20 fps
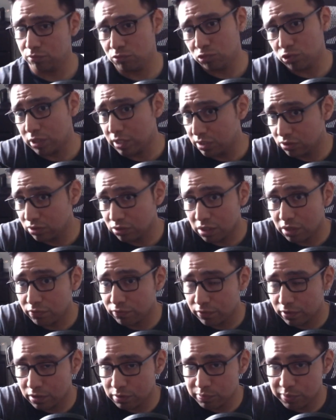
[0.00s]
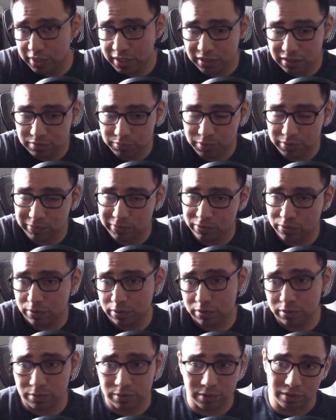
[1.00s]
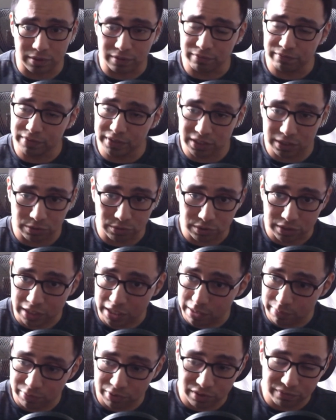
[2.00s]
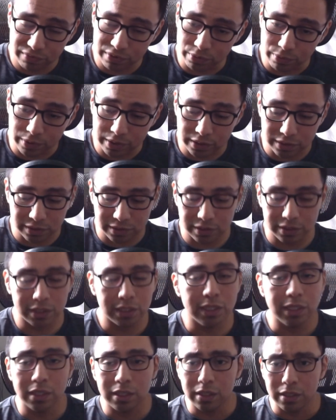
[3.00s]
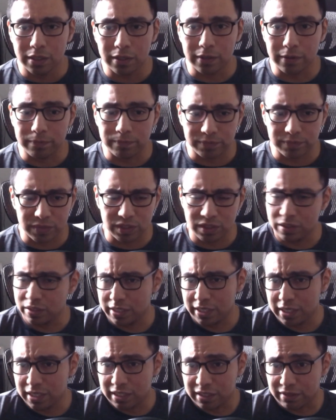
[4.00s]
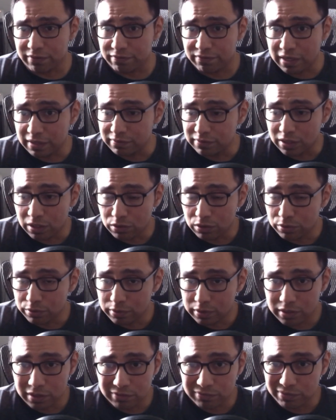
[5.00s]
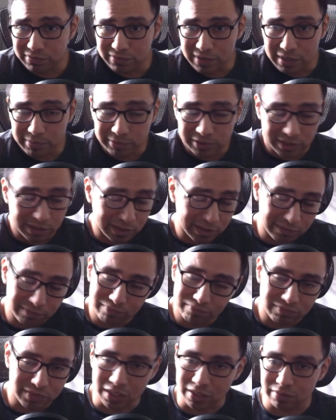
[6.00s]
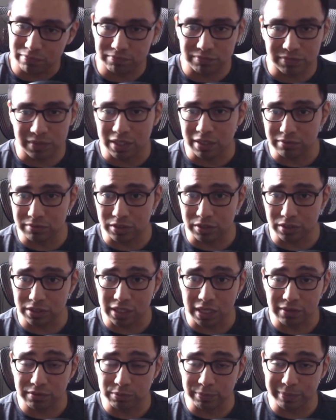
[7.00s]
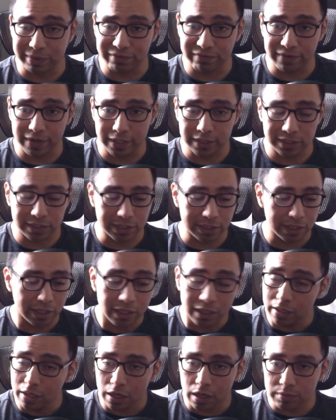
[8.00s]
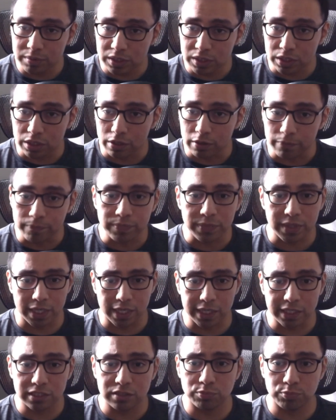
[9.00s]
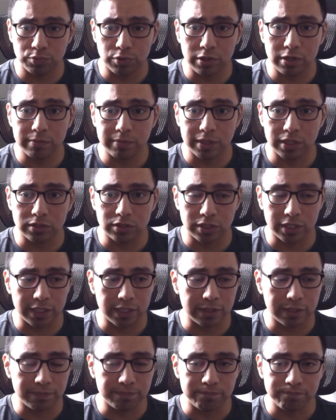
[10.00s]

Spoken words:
Try a software-based Pomodoro or a physical timer if you want. You can get like a $5 one off of Amazon. It doesn't have to be fancy. Up to you. That is pretty much it.